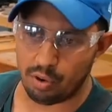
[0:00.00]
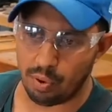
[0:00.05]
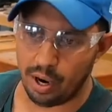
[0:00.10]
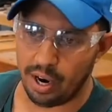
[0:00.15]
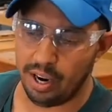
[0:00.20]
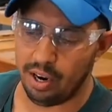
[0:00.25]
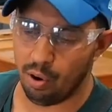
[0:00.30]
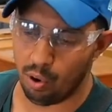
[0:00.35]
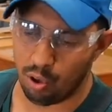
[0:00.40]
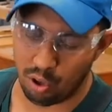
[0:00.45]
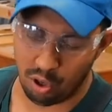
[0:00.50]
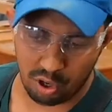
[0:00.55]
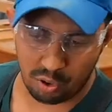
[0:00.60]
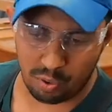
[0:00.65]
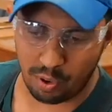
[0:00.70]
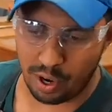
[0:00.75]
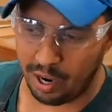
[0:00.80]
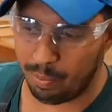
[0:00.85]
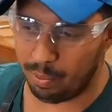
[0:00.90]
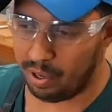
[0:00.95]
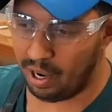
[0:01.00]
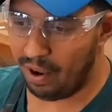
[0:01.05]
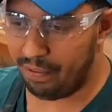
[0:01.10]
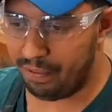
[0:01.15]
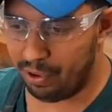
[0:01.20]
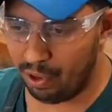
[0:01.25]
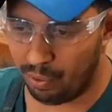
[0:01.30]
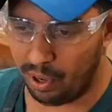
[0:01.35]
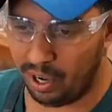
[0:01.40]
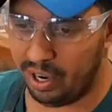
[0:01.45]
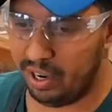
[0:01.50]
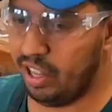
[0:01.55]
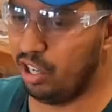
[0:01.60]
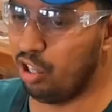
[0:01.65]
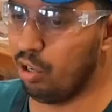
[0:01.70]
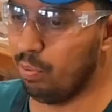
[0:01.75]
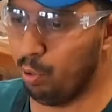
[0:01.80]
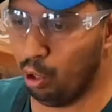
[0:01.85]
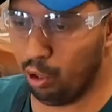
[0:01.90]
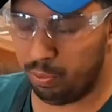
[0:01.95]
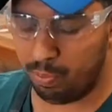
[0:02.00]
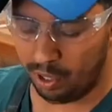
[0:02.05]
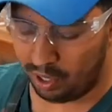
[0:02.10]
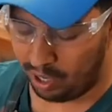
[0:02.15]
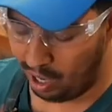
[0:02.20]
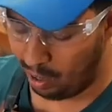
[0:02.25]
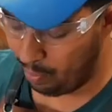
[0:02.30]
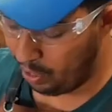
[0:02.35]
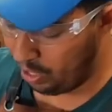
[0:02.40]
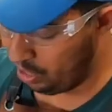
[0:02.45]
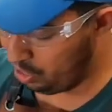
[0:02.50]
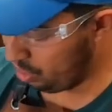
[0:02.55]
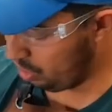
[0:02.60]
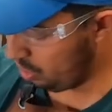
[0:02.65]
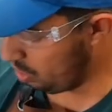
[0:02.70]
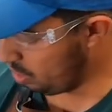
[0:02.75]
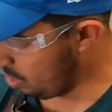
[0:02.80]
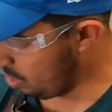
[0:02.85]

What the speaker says: right, or look right but not feel right. And they should both be a combination.